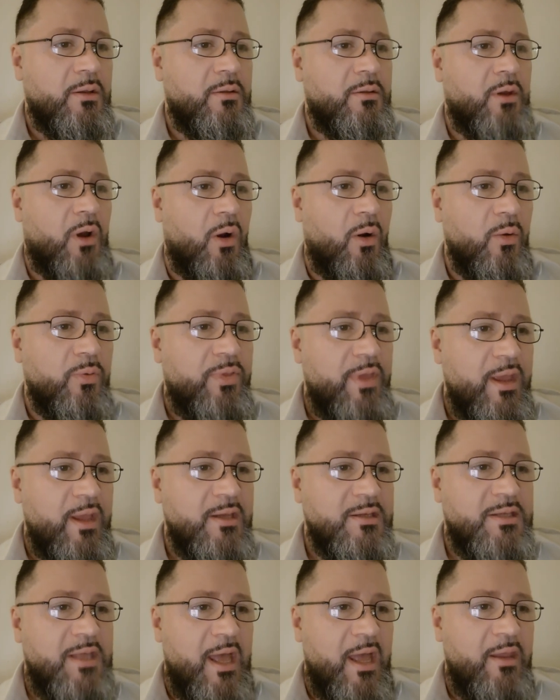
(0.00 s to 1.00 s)
The whole thing
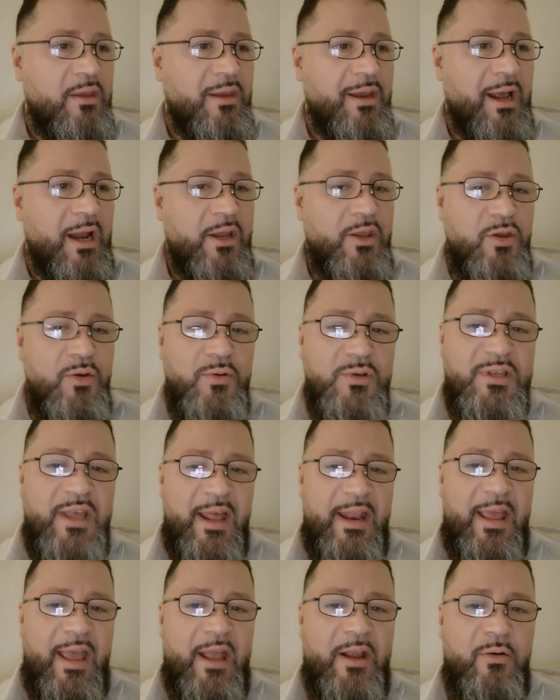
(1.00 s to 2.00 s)
is that you got to use
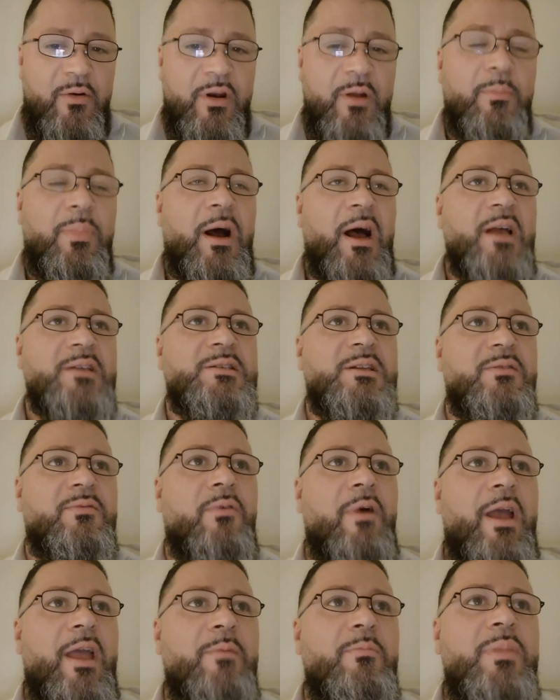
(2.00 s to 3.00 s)
that anger in a positive
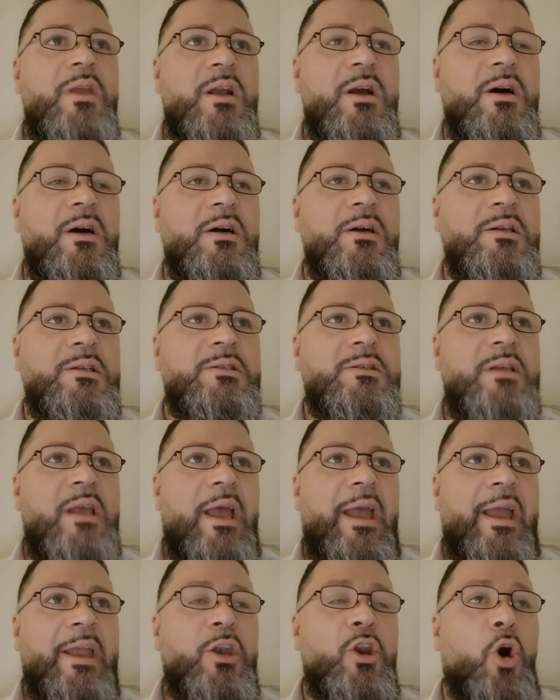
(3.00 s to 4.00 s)
way, because
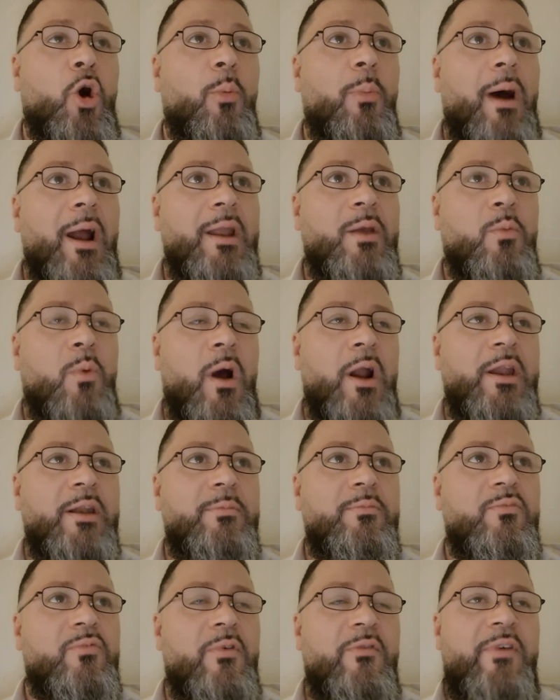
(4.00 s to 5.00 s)
ain't nobody
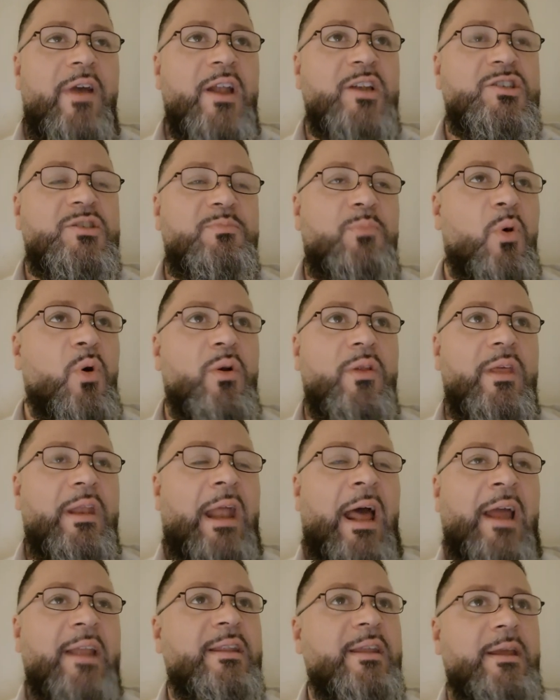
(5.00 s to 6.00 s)
wanted revenge more
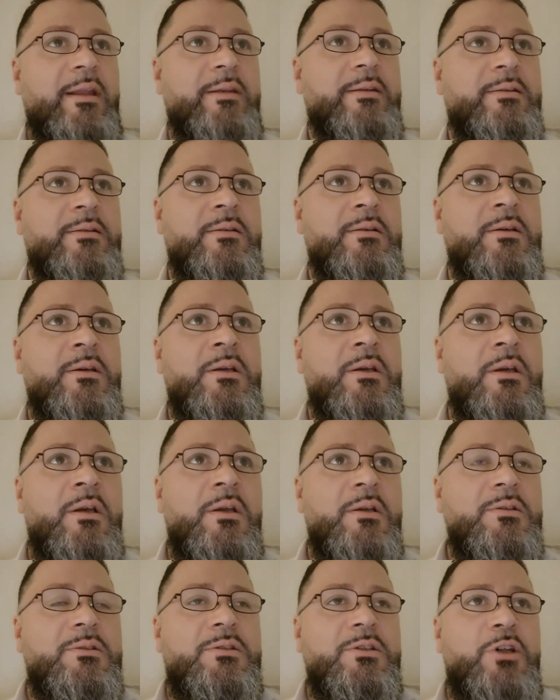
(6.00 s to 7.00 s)
than I did.
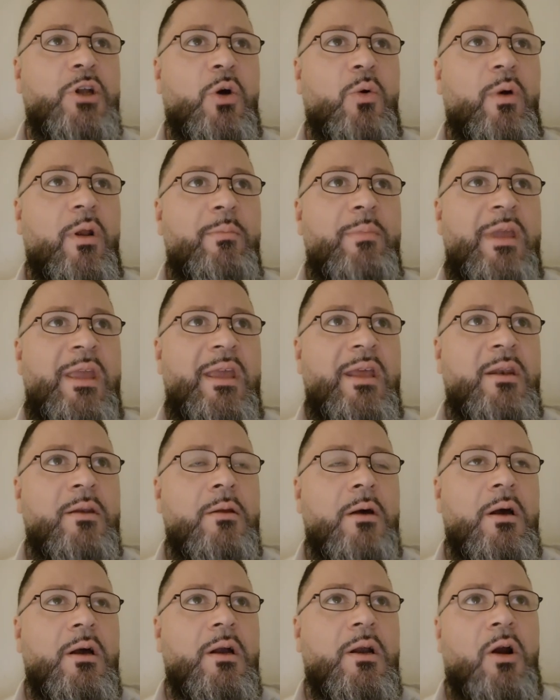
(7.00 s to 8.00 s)
You know, when me
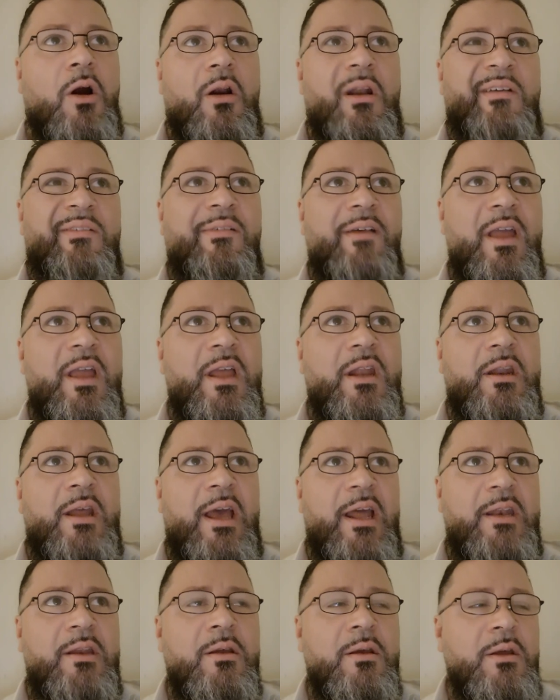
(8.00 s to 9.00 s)
and Carla Fagan
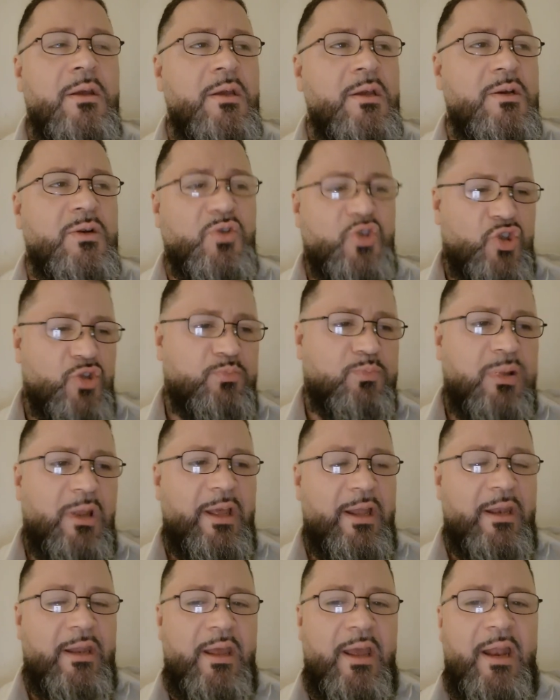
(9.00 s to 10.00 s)
had
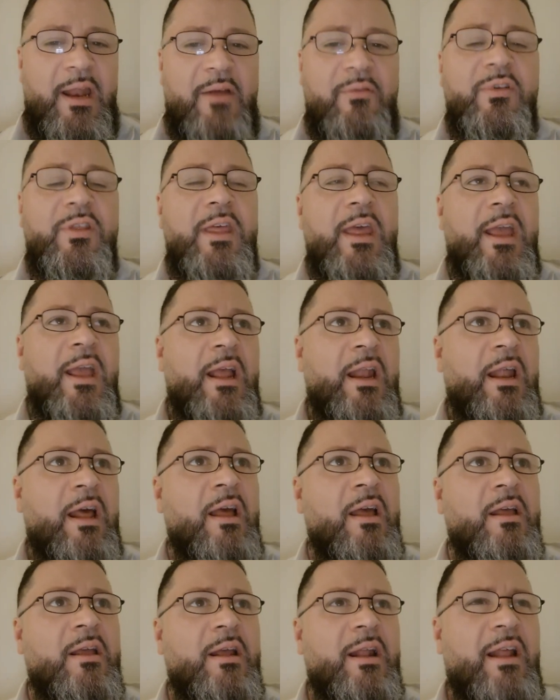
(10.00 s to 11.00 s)
split and everything, and
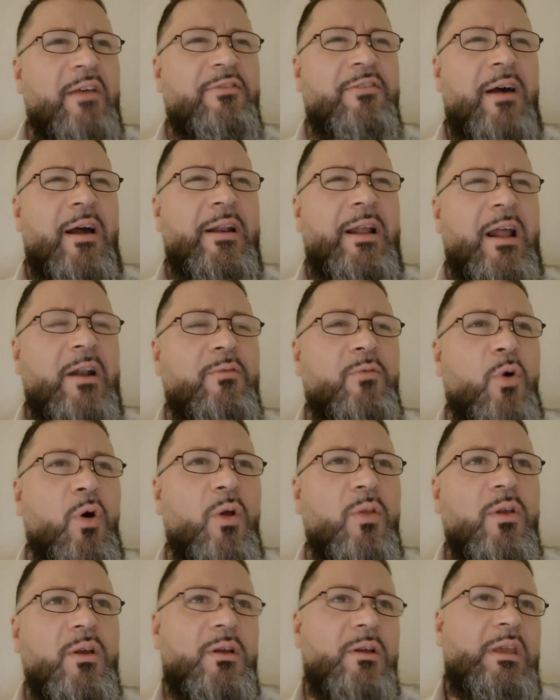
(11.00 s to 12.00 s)
I found out of
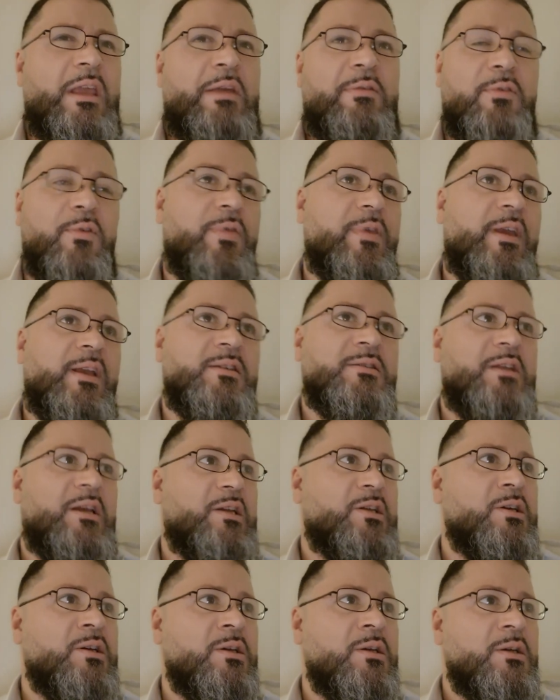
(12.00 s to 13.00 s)
all the evil things
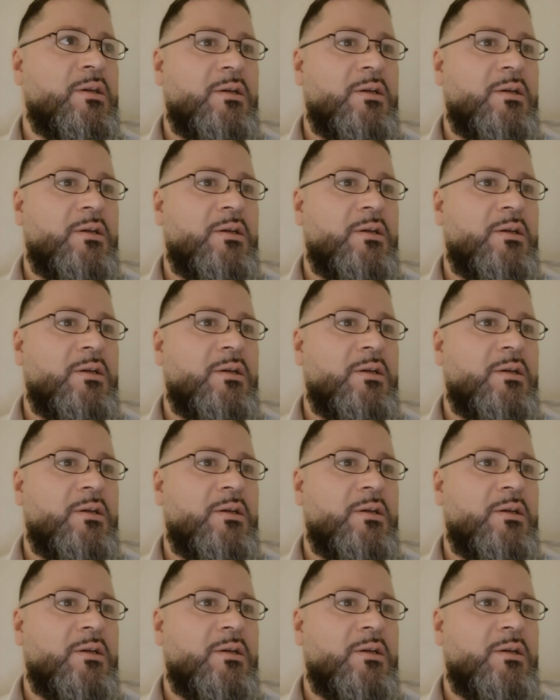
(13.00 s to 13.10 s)
that